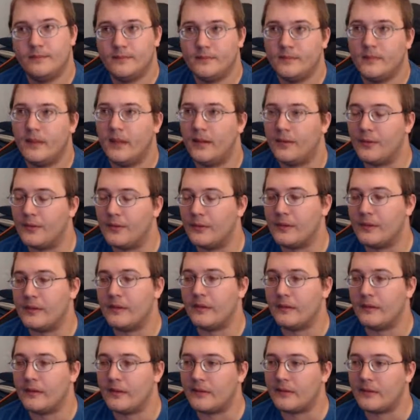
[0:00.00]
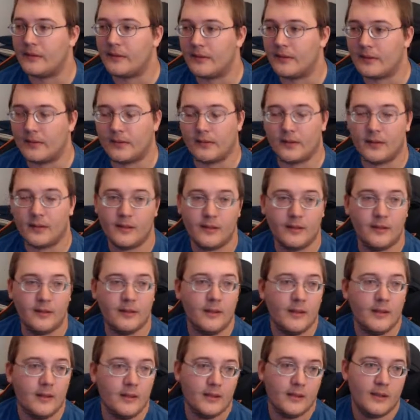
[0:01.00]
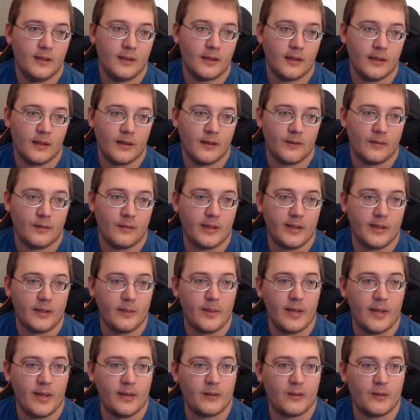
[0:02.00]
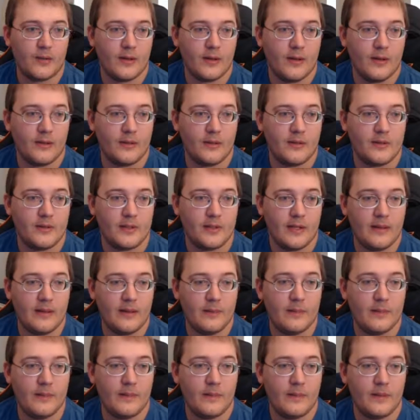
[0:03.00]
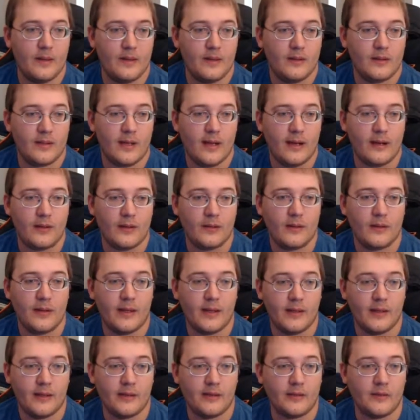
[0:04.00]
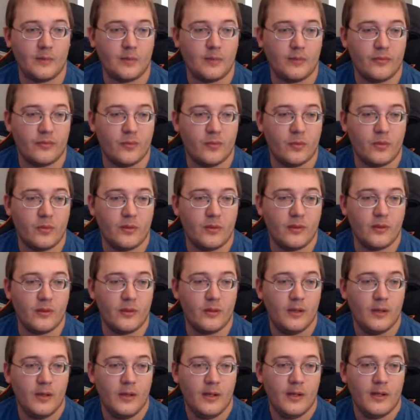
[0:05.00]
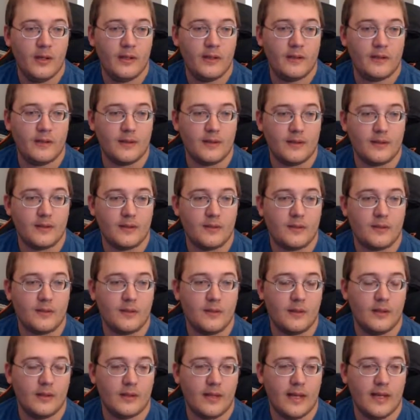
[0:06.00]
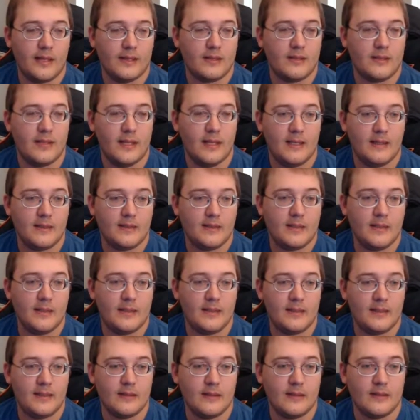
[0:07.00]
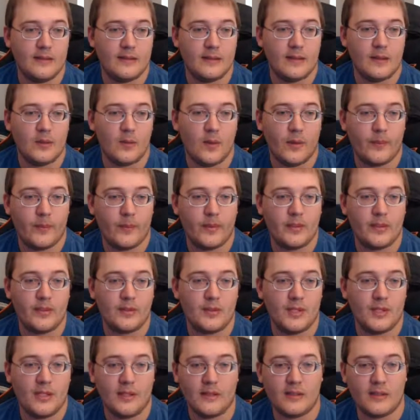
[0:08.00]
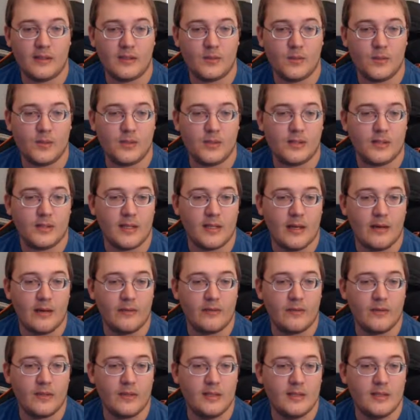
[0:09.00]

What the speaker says: I don't really think that's necessary. Rated Battleground, same title as before. Since the last 10 seasons, and a weapon enchant that switches every